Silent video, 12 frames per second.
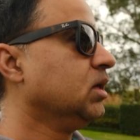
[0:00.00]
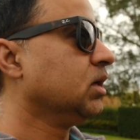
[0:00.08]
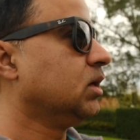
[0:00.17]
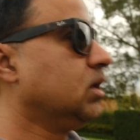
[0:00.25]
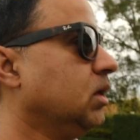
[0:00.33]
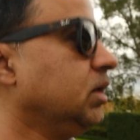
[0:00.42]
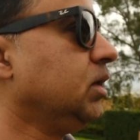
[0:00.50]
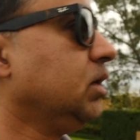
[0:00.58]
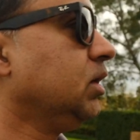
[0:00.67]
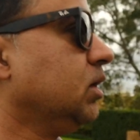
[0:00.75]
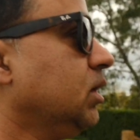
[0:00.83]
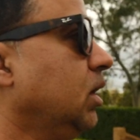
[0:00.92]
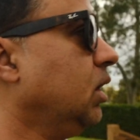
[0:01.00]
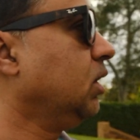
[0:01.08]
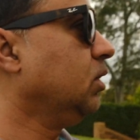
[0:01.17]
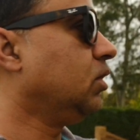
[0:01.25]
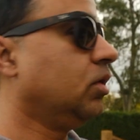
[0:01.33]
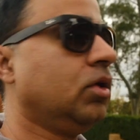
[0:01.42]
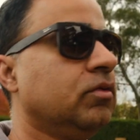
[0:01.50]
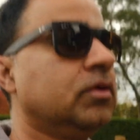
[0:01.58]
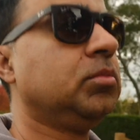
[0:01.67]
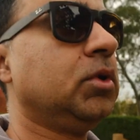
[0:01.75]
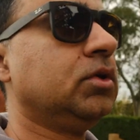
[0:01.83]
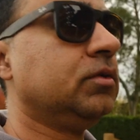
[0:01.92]
clean and not
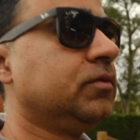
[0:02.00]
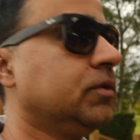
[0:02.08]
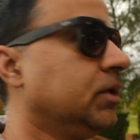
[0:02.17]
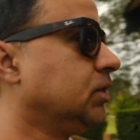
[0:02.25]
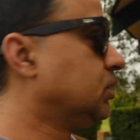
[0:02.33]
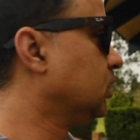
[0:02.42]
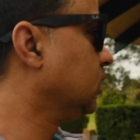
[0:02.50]
overblown footage.